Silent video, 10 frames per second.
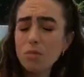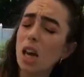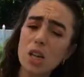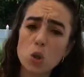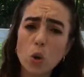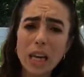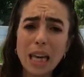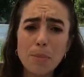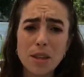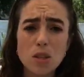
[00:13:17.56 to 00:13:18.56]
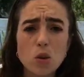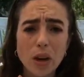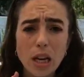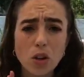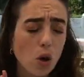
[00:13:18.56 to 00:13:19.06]
So it'll keep this
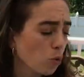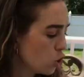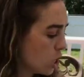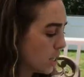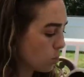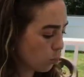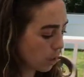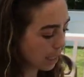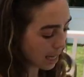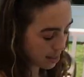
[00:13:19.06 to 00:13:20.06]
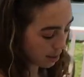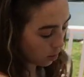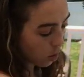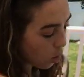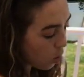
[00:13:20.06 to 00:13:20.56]
great goat cheese really nice and
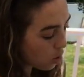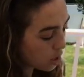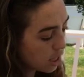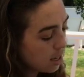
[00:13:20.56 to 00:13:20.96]
cold